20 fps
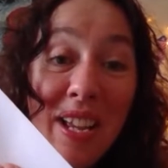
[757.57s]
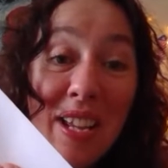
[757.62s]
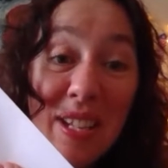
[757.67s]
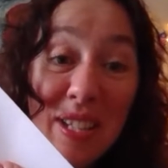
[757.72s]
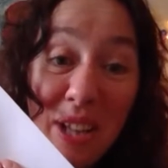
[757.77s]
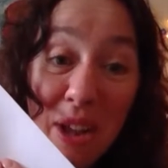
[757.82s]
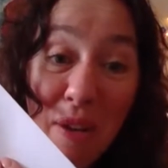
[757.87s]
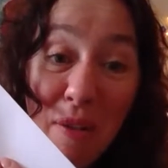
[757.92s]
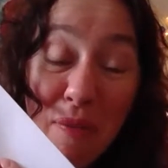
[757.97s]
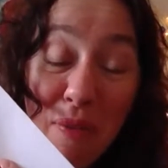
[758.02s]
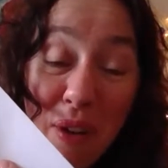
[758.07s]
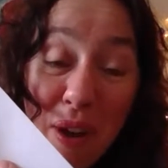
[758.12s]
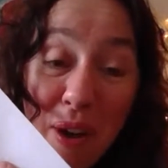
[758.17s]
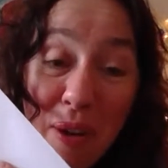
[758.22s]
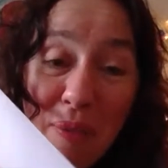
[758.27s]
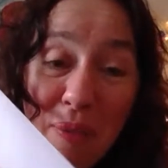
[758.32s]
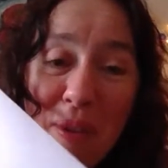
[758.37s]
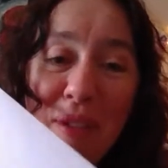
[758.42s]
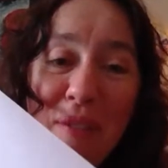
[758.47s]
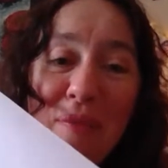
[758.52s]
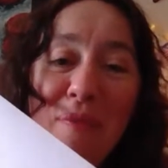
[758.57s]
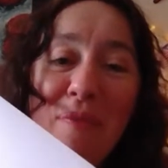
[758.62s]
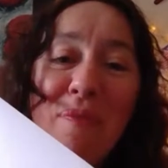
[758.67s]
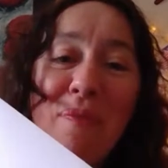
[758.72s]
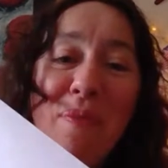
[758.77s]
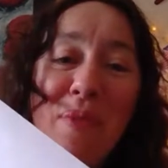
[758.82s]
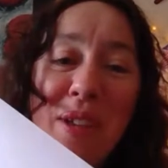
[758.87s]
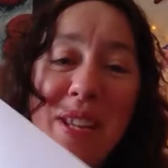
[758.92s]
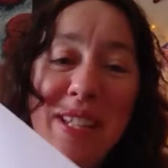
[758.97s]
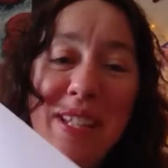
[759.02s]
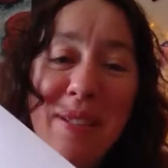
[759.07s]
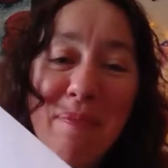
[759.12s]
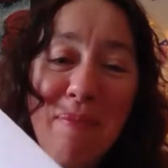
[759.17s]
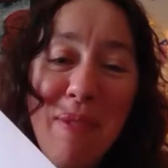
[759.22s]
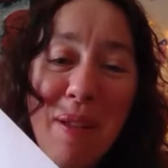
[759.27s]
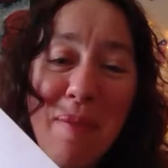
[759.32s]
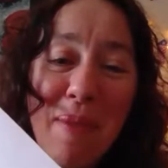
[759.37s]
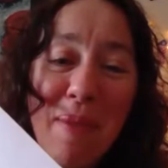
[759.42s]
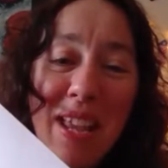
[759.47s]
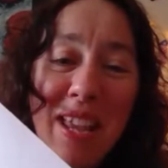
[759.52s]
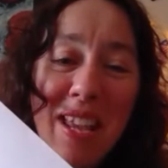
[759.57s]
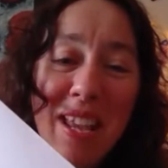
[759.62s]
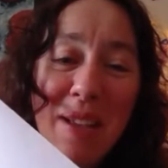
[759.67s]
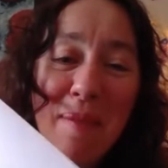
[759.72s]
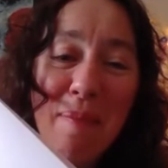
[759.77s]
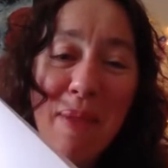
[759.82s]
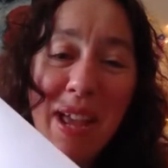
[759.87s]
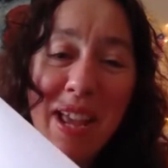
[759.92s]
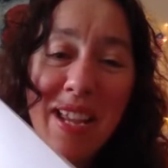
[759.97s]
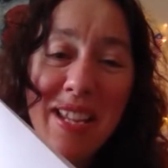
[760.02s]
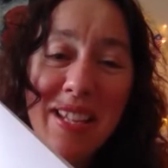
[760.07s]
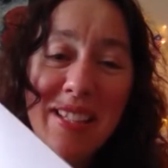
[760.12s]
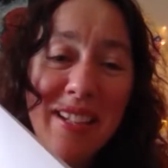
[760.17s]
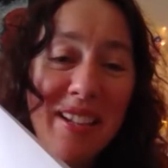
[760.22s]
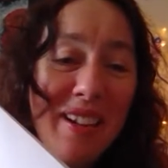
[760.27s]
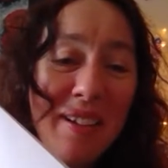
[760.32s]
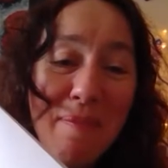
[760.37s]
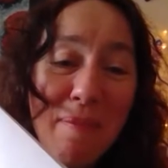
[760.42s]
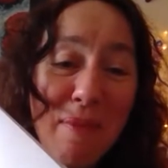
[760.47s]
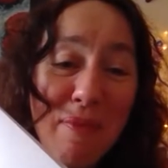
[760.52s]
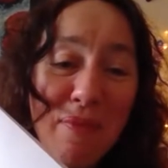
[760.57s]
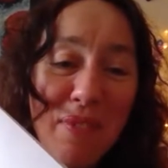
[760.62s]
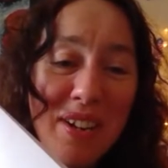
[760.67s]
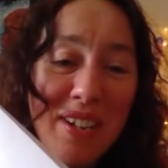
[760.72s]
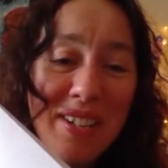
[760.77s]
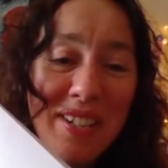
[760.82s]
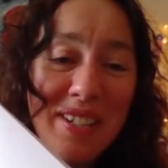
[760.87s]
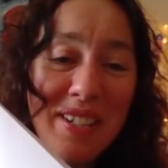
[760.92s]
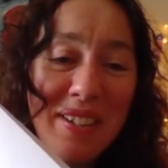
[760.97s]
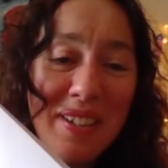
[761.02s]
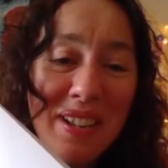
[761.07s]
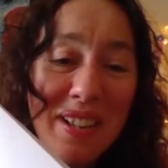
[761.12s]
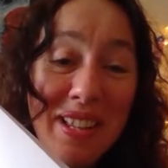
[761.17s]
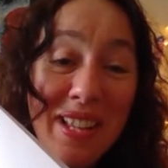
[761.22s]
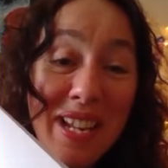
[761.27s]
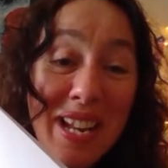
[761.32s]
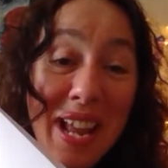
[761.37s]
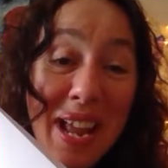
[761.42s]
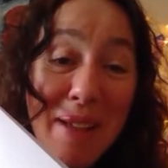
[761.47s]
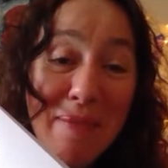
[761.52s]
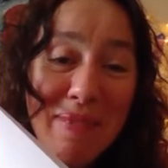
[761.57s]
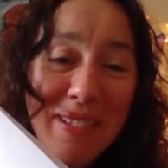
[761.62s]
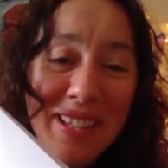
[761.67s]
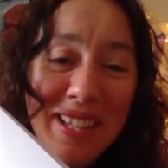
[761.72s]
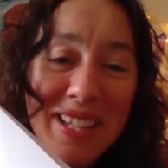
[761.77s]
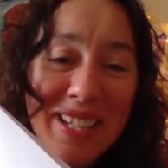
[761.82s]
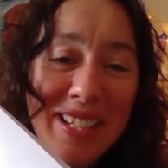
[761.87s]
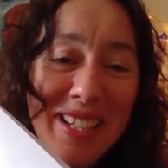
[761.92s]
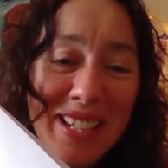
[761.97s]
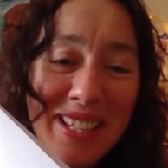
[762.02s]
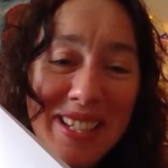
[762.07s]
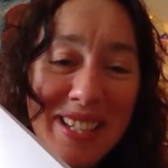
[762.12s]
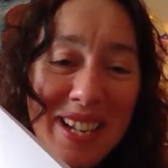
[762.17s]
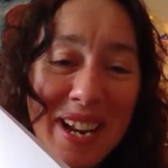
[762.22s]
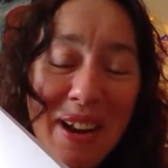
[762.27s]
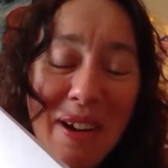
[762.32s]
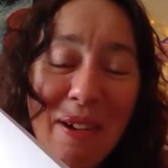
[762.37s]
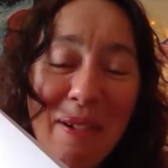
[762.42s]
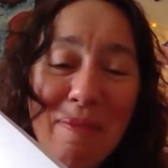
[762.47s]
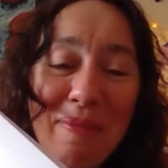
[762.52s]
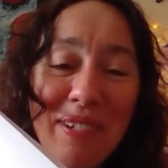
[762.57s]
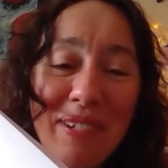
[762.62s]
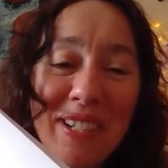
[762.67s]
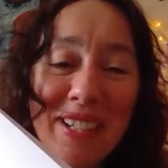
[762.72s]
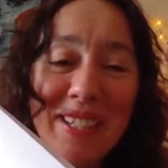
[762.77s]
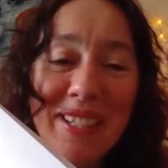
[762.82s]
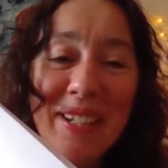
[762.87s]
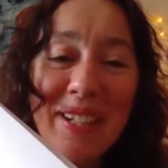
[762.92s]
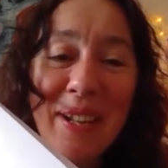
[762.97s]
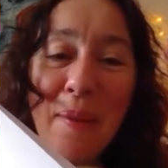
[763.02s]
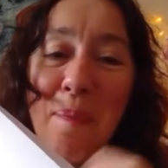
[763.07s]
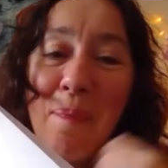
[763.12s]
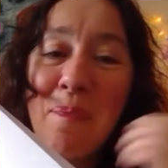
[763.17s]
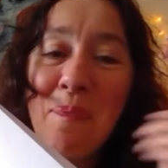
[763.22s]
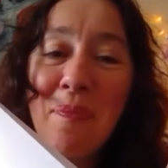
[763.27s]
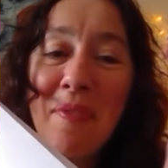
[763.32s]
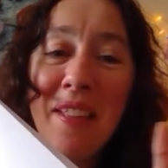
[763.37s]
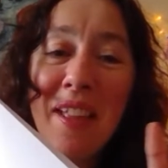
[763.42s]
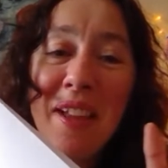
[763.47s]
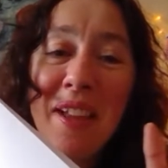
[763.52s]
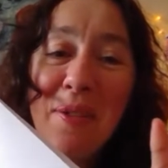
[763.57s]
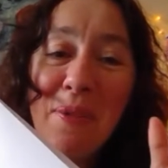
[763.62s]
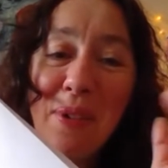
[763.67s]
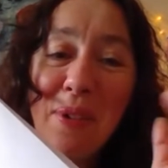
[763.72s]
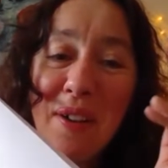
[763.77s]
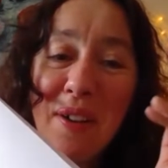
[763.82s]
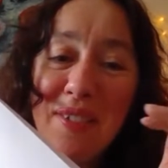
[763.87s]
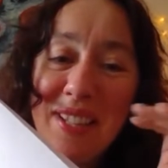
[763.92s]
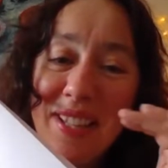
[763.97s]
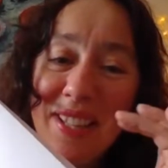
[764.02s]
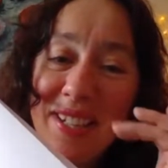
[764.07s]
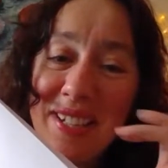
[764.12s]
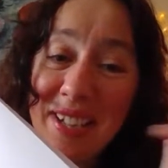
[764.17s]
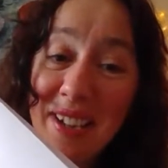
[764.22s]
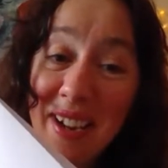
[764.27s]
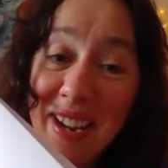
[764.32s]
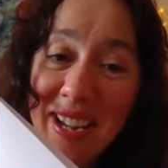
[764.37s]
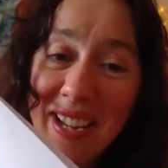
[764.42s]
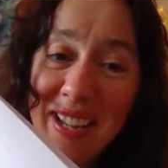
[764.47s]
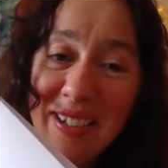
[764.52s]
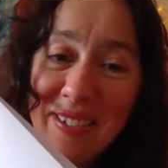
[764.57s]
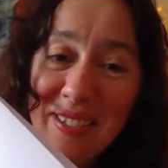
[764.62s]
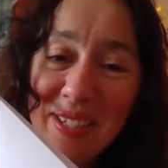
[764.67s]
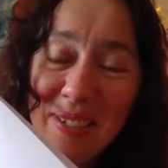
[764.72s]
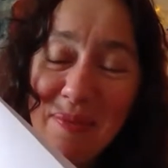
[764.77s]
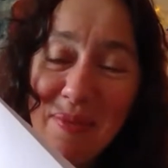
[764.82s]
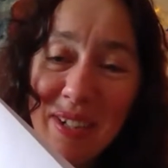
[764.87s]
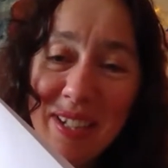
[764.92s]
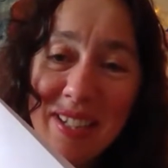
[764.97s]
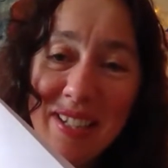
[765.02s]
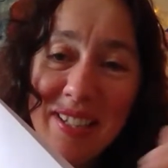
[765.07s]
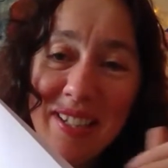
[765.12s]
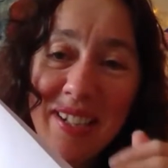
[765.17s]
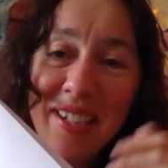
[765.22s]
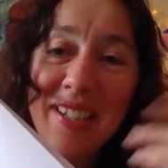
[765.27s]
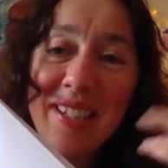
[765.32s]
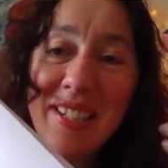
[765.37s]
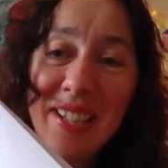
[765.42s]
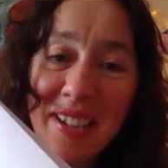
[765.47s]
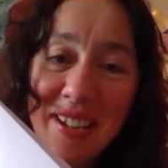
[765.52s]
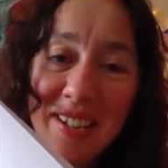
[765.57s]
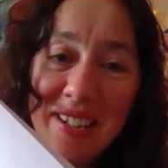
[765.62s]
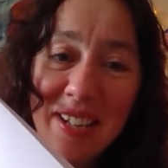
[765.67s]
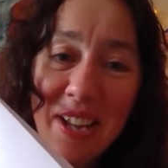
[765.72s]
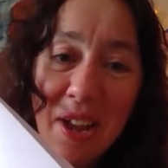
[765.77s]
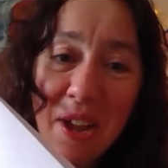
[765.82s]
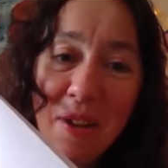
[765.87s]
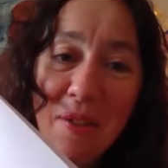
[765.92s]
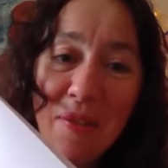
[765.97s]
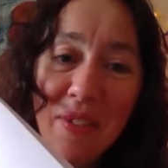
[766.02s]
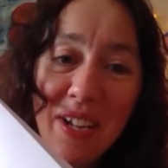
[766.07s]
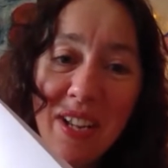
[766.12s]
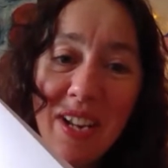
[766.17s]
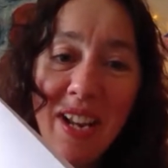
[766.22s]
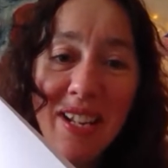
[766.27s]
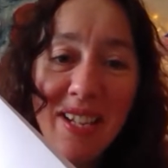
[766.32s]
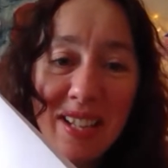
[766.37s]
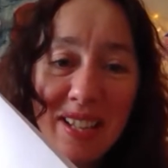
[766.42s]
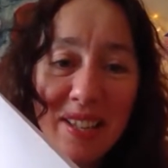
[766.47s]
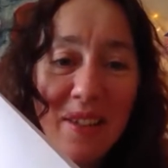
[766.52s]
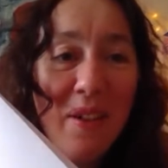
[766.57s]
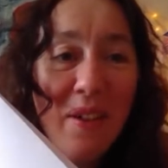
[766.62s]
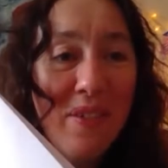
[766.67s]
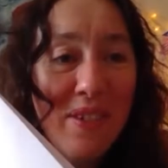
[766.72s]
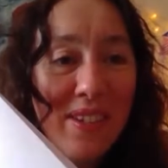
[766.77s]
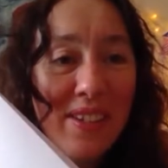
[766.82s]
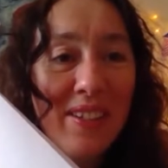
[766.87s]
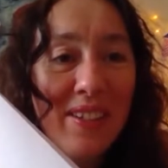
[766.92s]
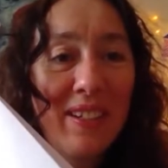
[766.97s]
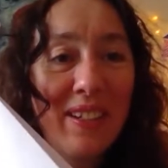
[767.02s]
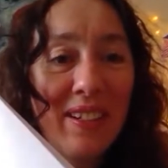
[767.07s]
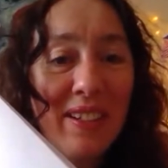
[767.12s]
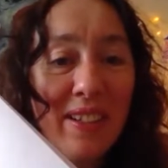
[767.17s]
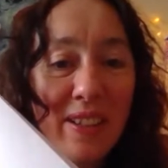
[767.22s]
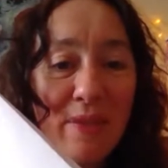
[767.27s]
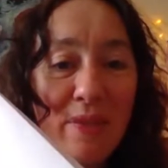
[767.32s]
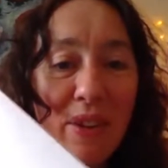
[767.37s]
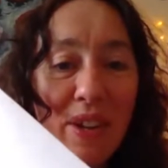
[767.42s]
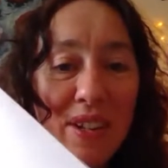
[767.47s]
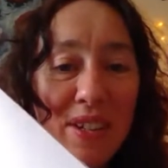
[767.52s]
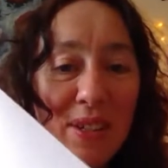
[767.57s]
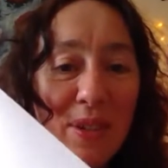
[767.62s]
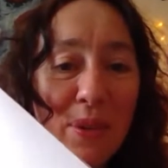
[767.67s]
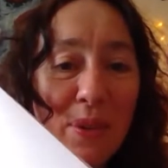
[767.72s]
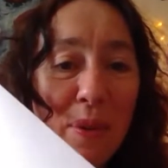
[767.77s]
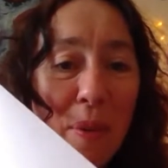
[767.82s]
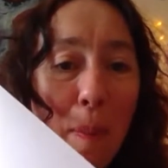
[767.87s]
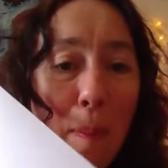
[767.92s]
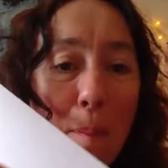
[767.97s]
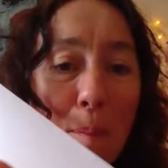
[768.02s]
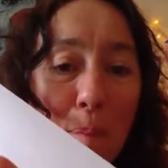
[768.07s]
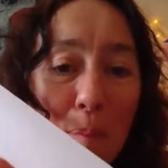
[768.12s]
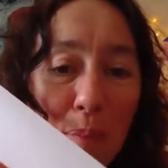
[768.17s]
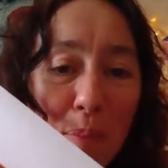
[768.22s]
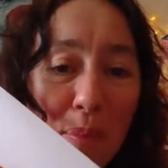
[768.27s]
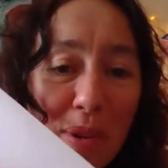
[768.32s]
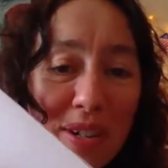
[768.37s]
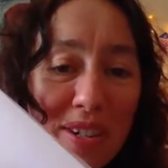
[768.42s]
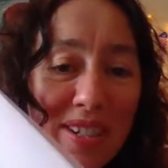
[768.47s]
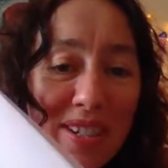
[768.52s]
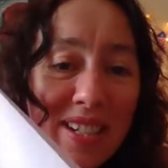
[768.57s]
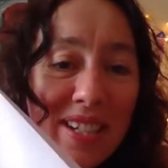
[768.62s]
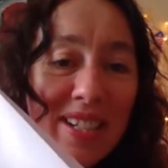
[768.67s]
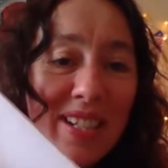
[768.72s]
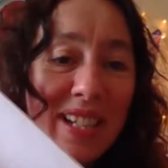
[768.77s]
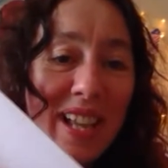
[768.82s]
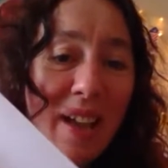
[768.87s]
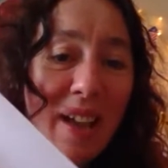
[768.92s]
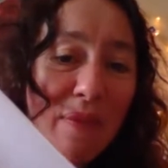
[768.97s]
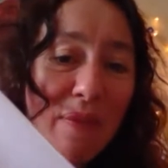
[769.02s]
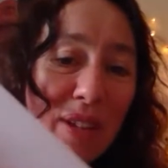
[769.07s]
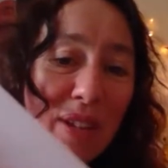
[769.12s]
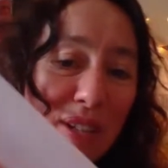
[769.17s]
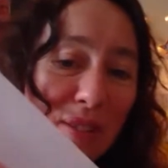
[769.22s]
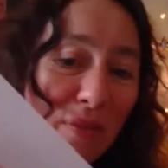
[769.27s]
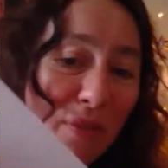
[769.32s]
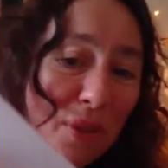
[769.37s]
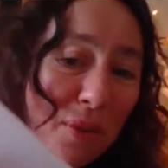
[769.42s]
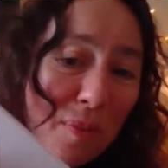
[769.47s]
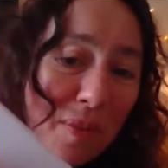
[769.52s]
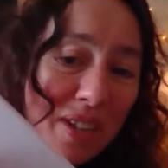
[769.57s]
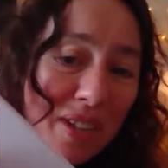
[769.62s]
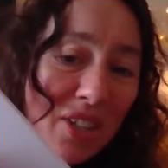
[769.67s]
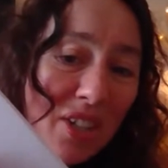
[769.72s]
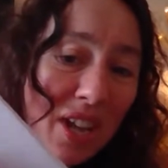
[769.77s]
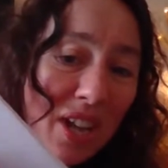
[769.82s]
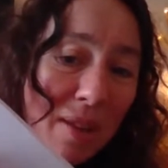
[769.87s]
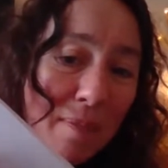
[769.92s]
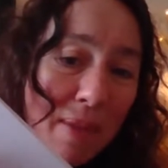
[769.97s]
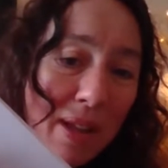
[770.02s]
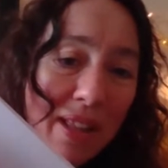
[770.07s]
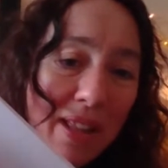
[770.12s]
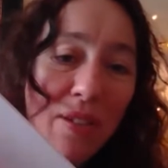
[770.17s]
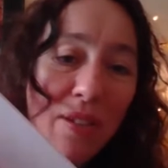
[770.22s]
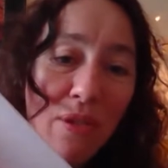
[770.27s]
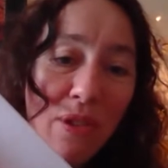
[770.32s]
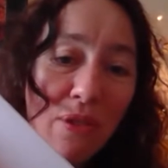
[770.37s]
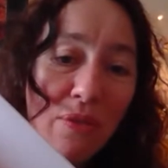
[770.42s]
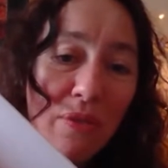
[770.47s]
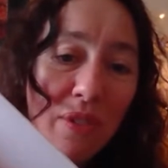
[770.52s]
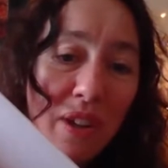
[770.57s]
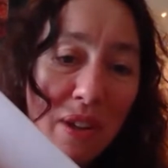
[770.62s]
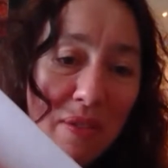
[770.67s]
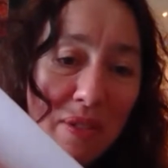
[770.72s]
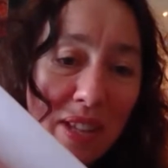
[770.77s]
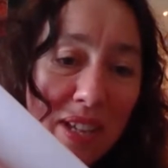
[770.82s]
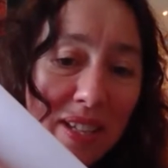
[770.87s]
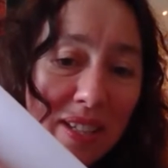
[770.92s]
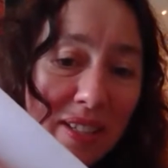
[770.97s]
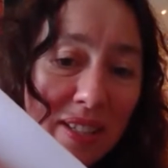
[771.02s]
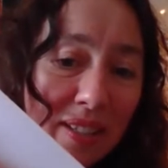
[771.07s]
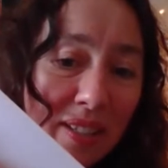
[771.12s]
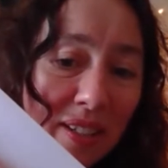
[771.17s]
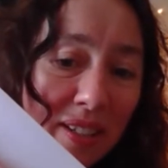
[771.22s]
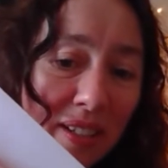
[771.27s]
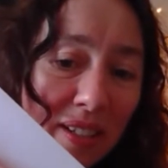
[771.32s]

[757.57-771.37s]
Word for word: So far, we've we're simply making a base. I'm afraid I don't know the name of this. That's terrible, isn't it? Where I did the diagonals on one side, turned it over, and I did the horizontal and the vertical. Pushed it together to form this shape. Matthew, you'll know this.